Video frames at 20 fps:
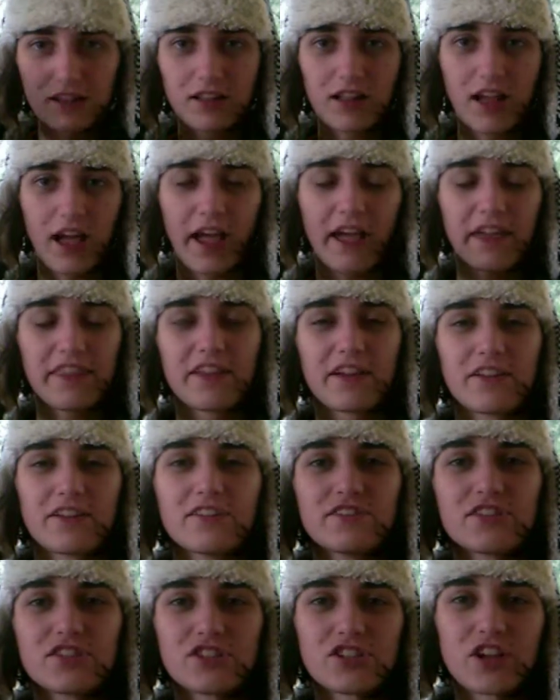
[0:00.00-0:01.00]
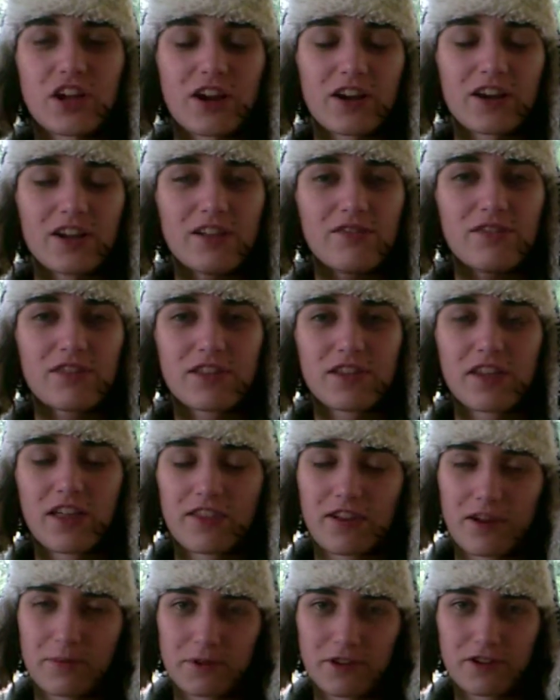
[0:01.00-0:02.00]
Hi there, this is Charity with
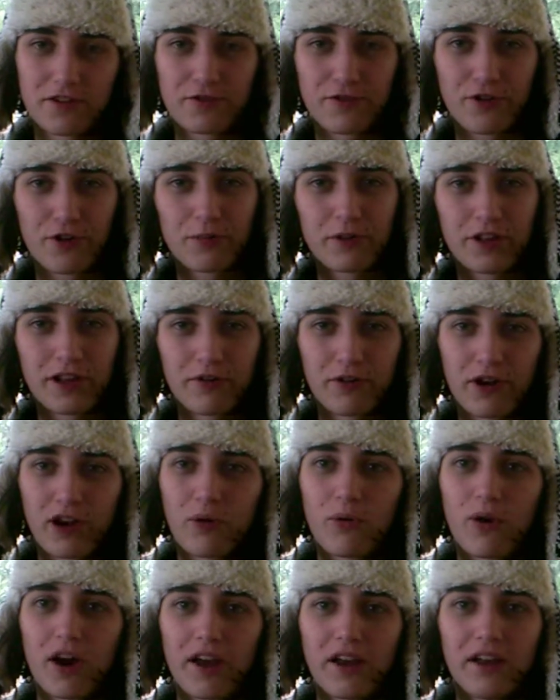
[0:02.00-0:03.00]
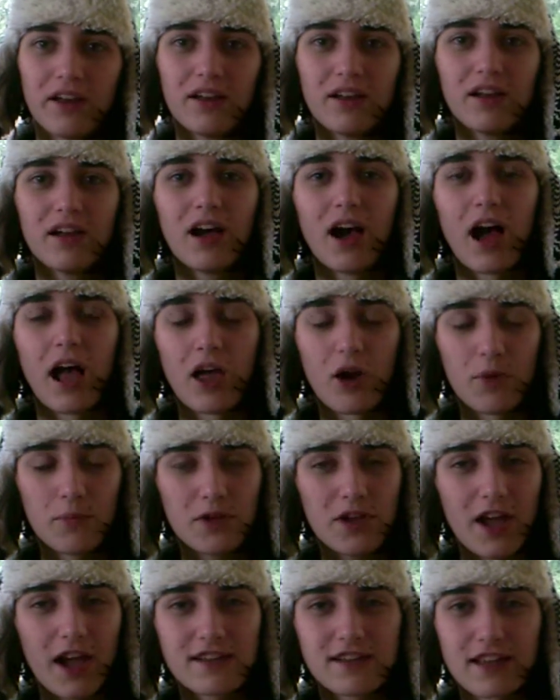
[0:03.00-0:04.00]
another episode of Roleplay 101. I hope you
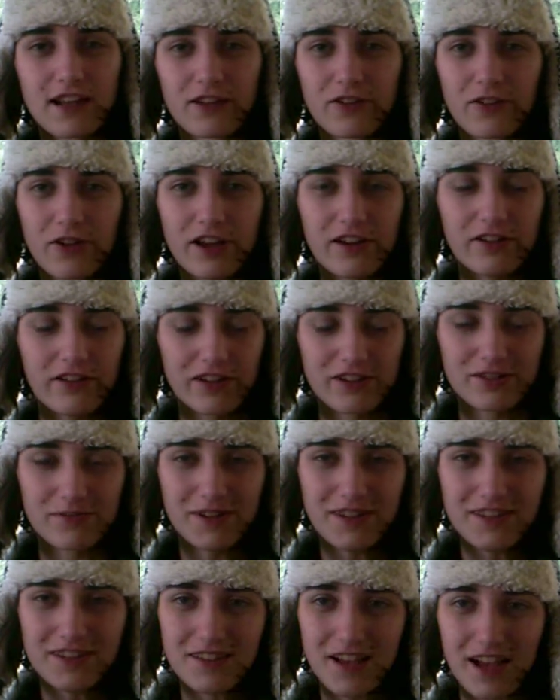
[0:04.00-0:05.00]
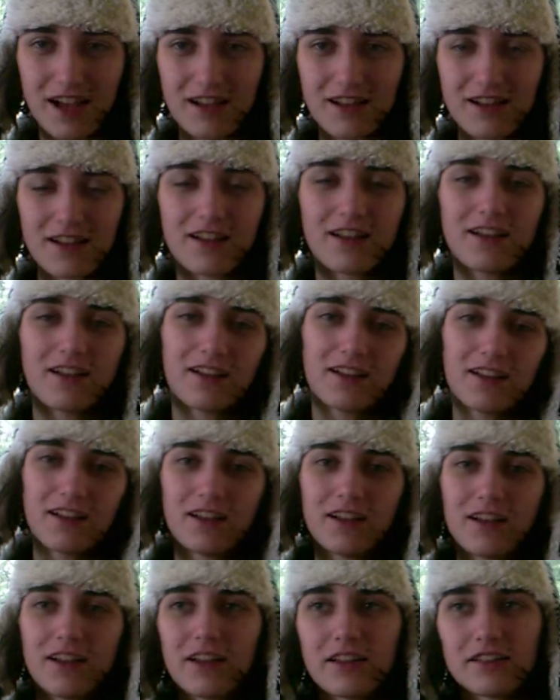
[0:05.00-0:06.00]
guys had a great Christmas.
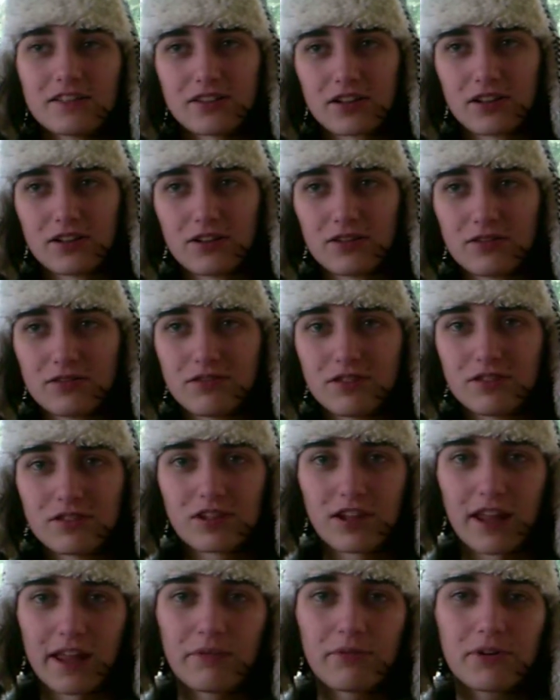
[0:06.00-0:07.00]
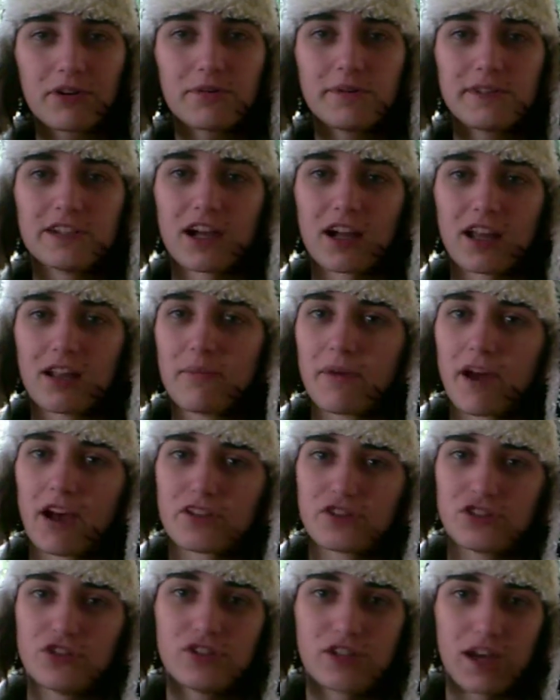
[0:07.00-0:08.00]
So today we're going to be talking about
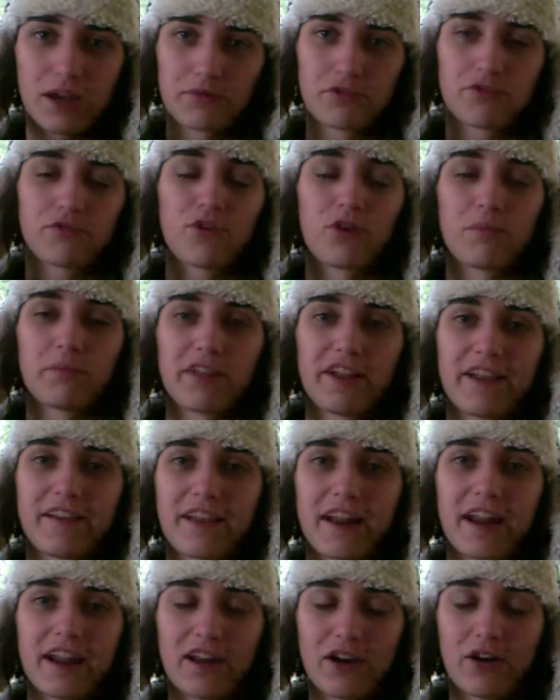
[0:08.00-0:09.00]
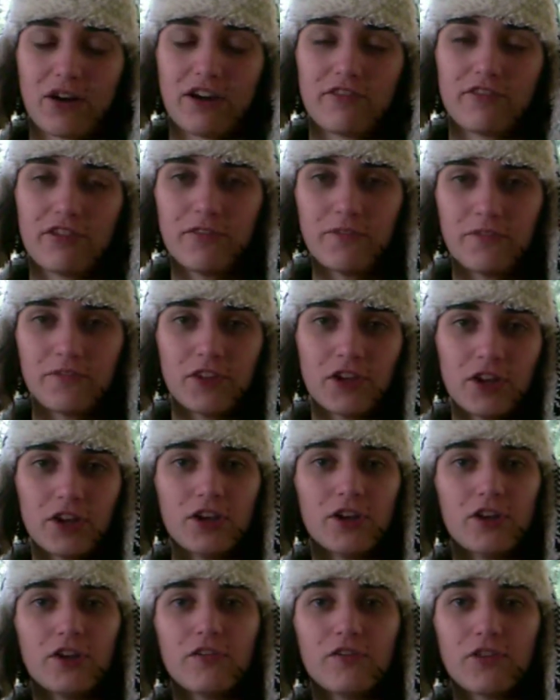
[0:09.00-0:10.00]
two types of role-playing that I know of.
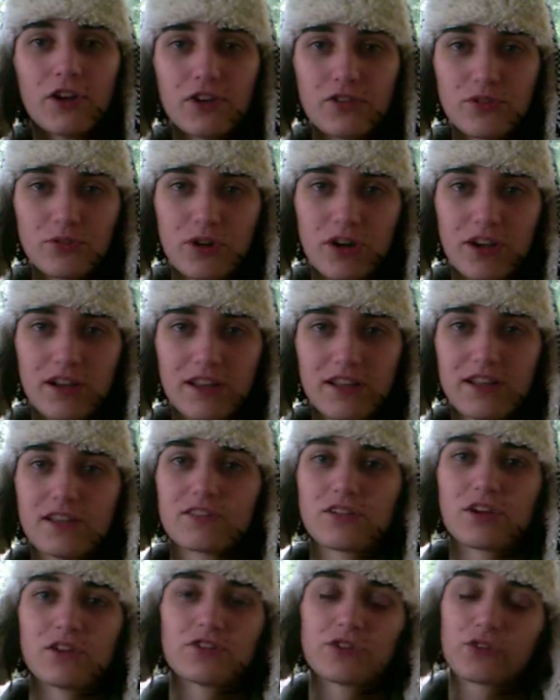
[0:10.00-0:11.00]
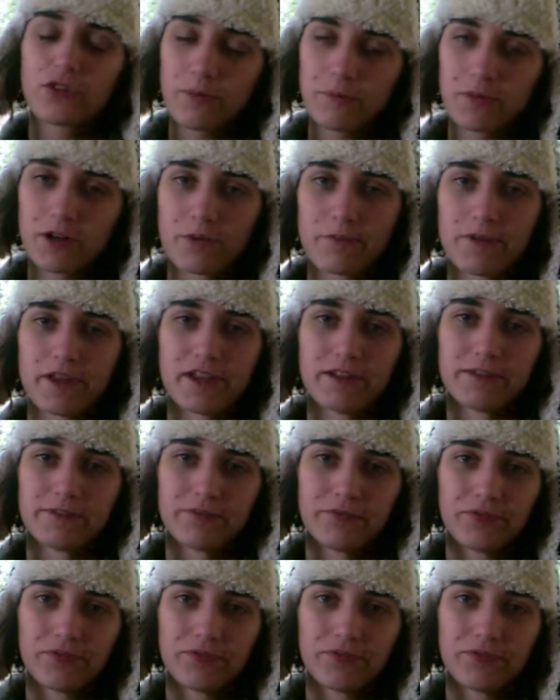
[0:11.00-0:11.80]
First one is called Script RP.